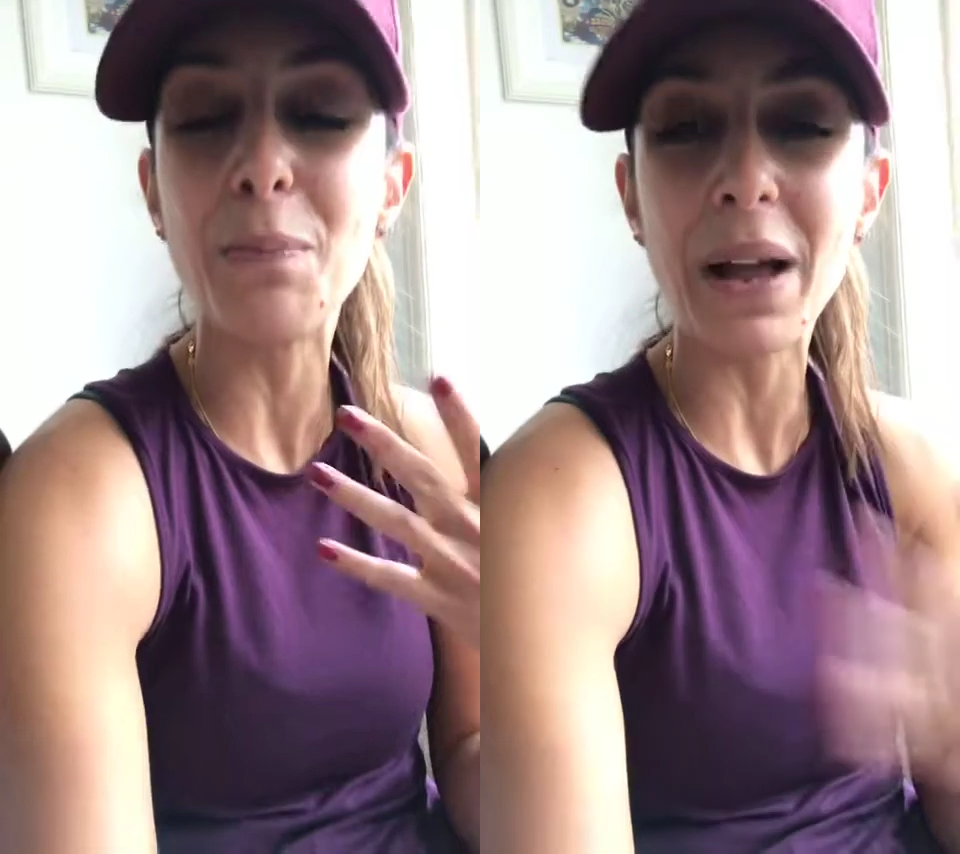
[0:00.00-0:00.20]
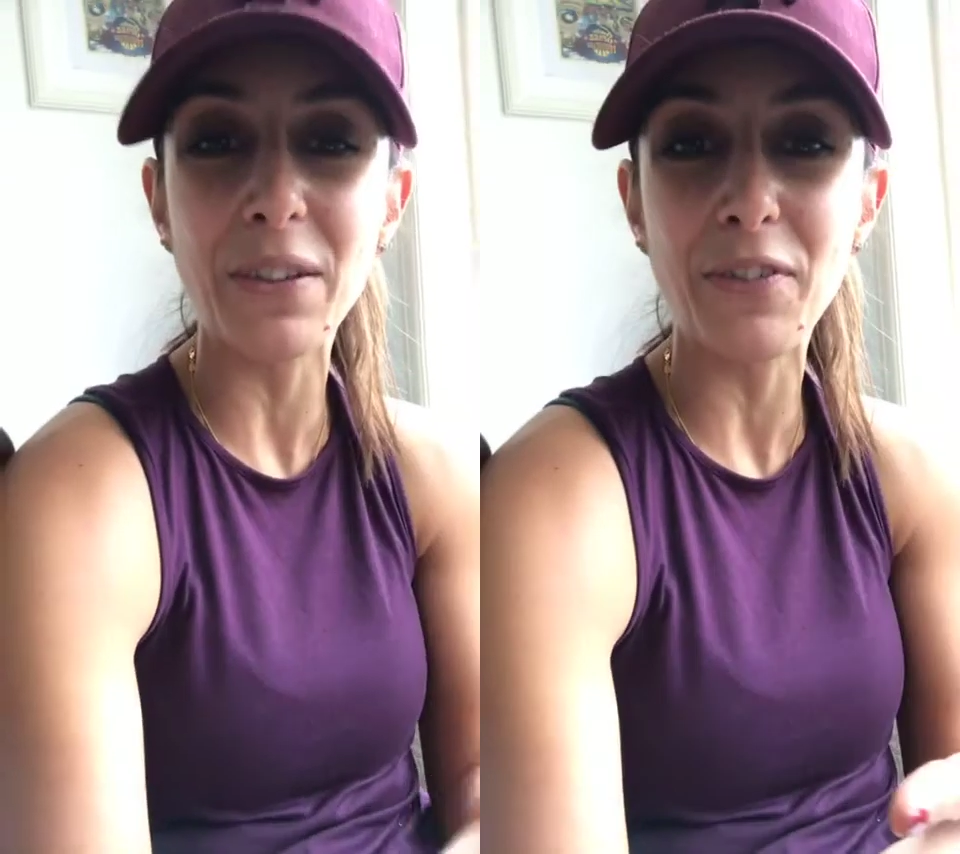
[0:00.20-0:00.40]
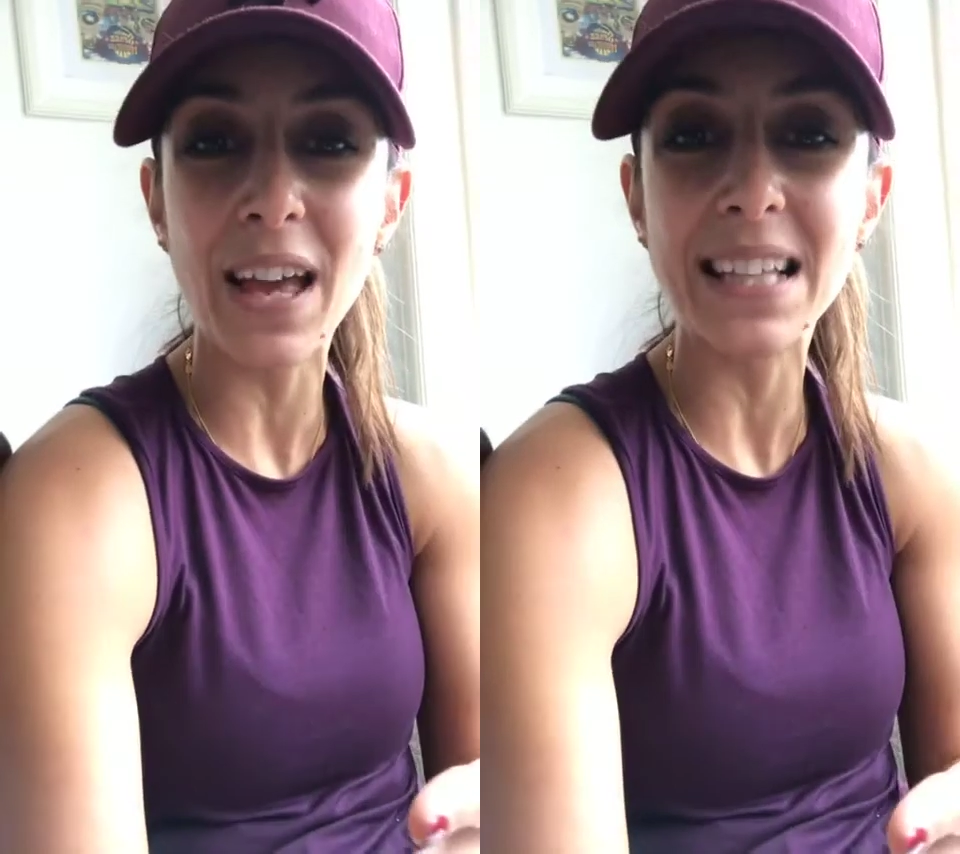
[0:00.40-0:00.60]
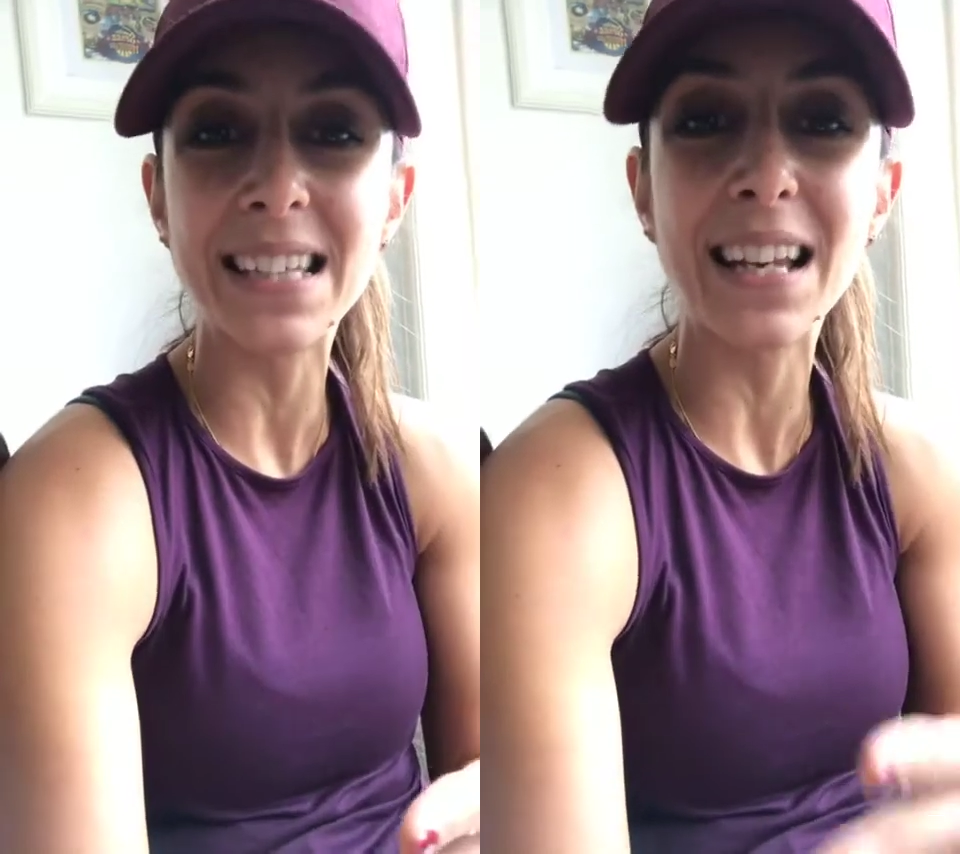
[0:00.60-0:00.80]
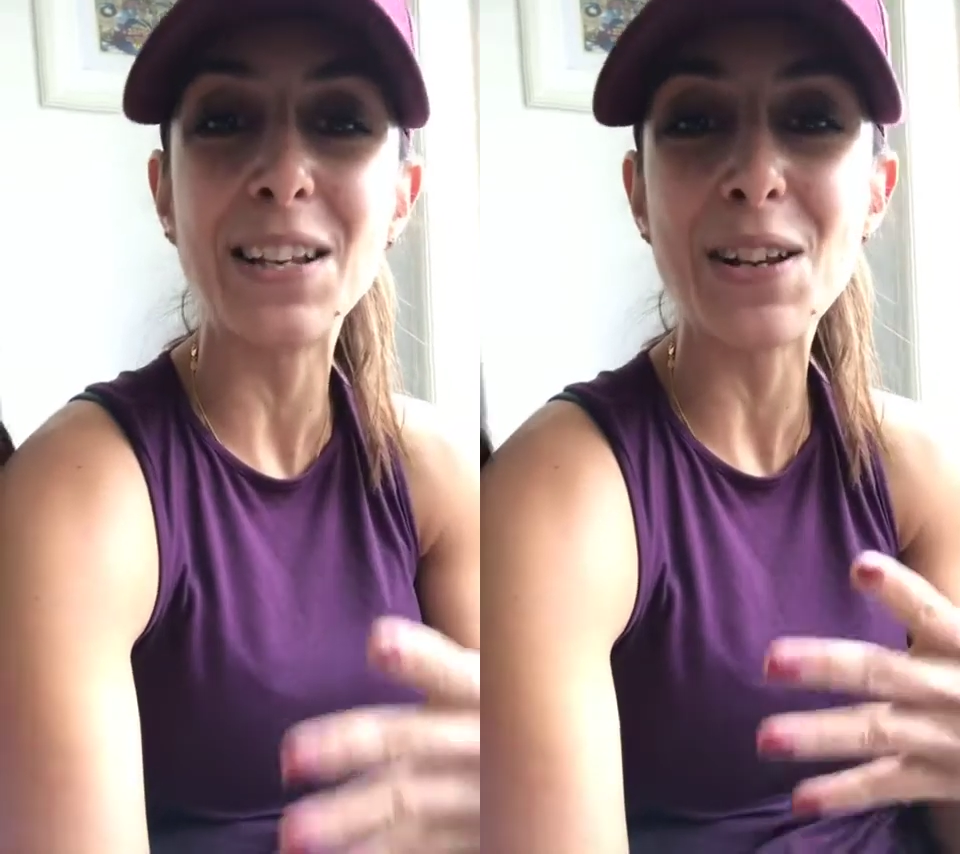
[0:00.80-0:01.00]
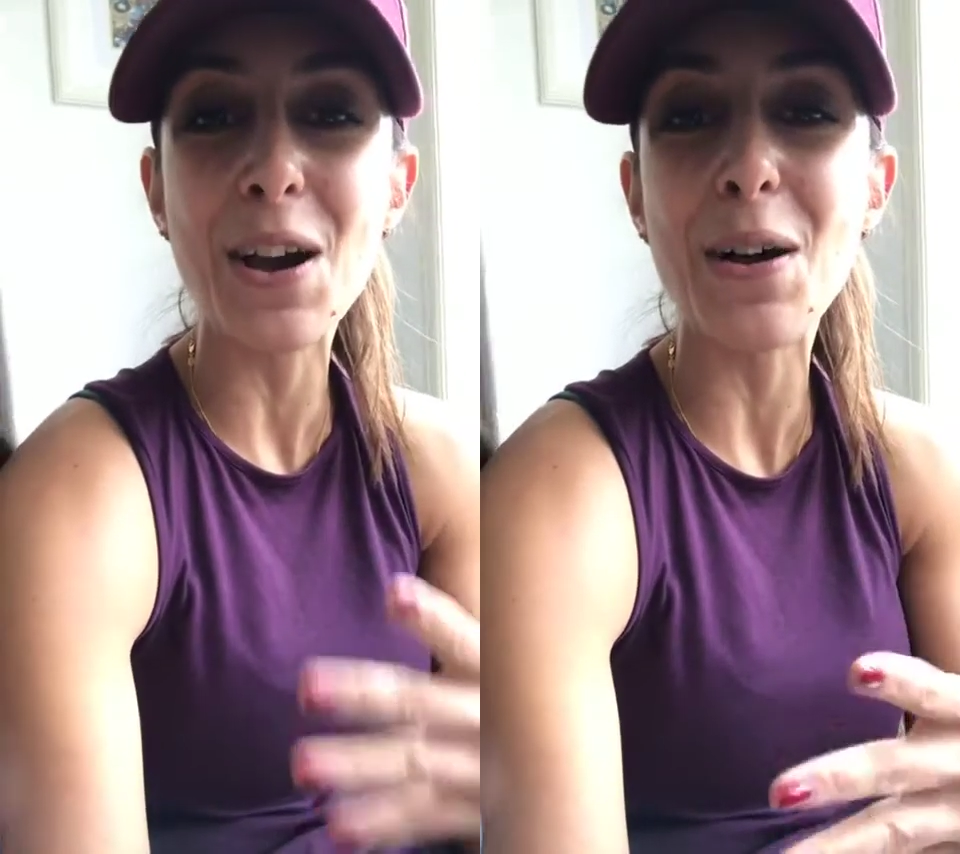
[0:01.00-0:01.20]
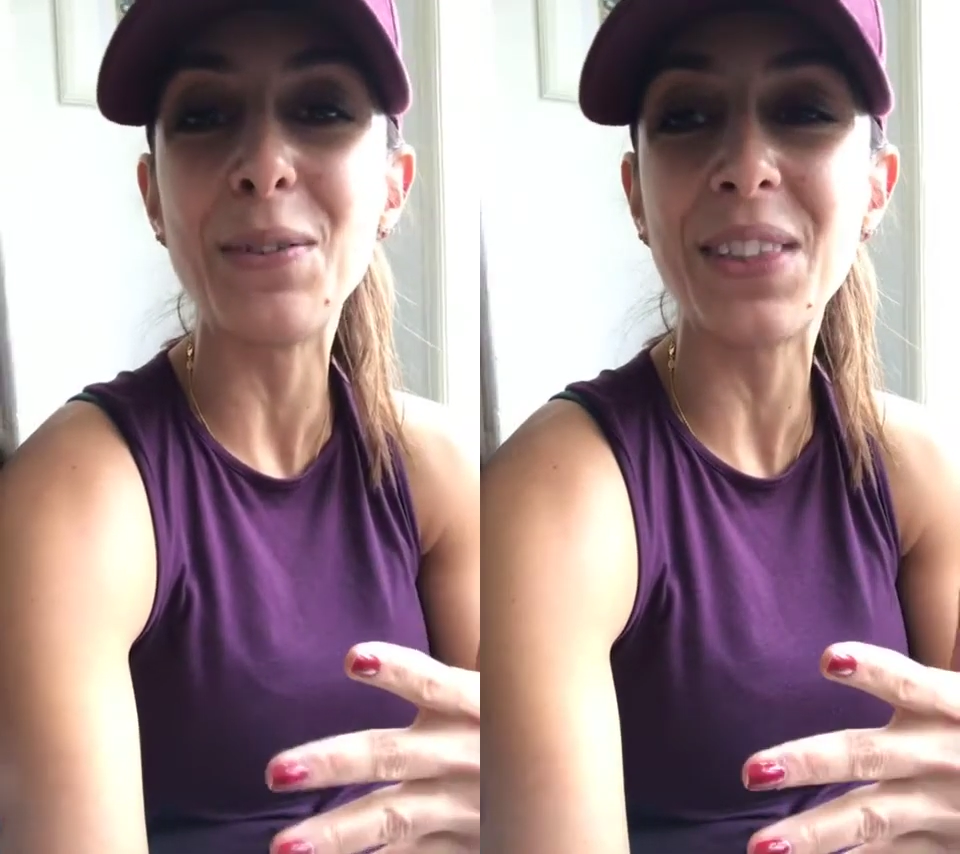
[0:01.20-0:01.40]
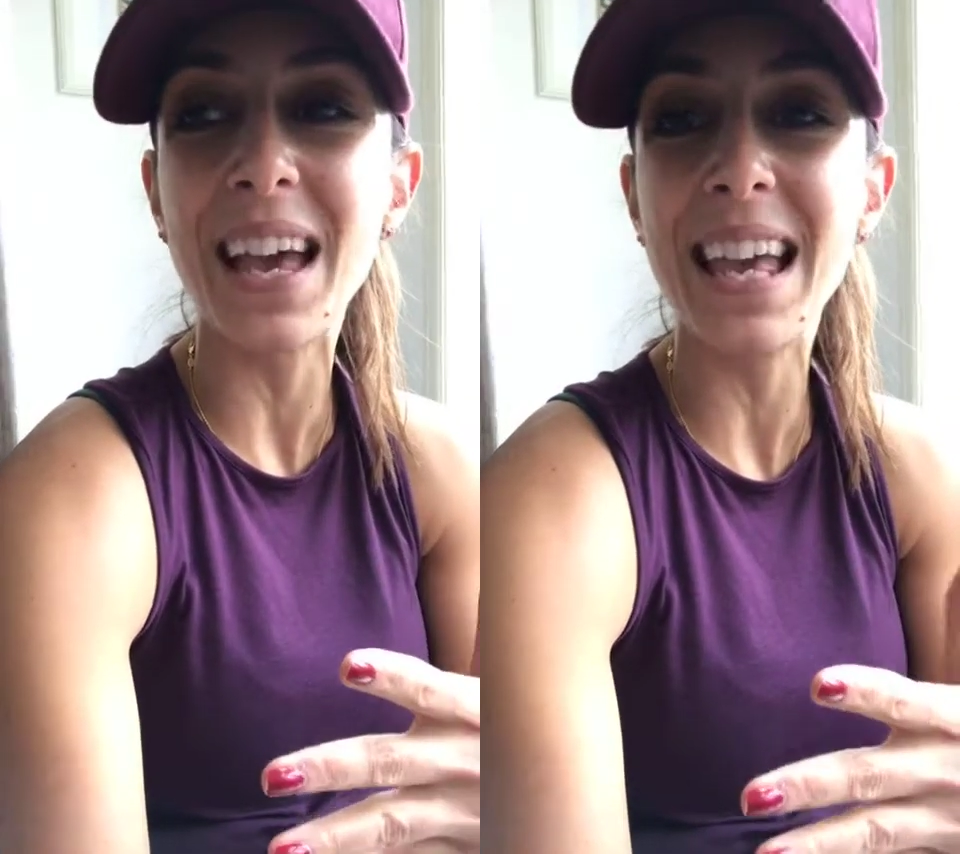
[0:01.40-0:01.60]
benefits and I
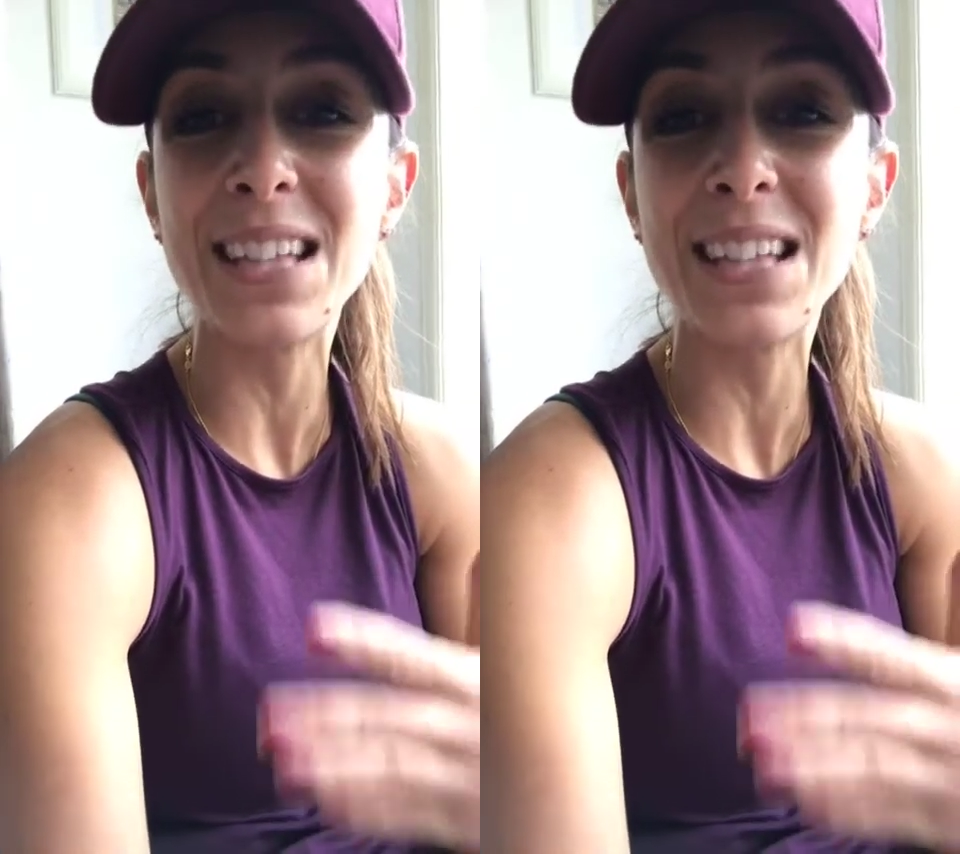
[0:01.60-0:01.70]
know that